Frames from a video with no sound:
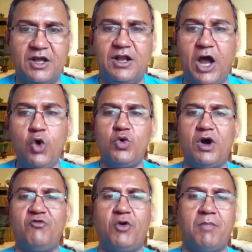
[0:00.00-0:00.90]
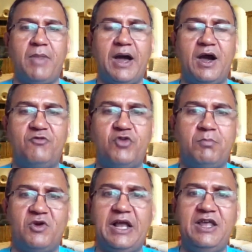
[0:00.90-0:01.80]
Now, from
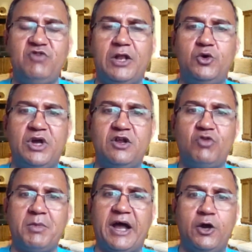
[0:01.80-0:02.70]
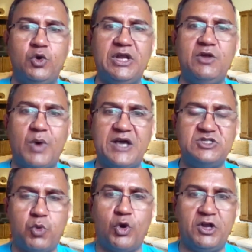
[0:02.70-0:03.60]
really, if I look at it from an IoT device
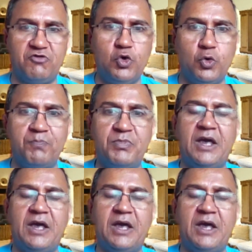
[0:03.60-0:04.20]
point of view,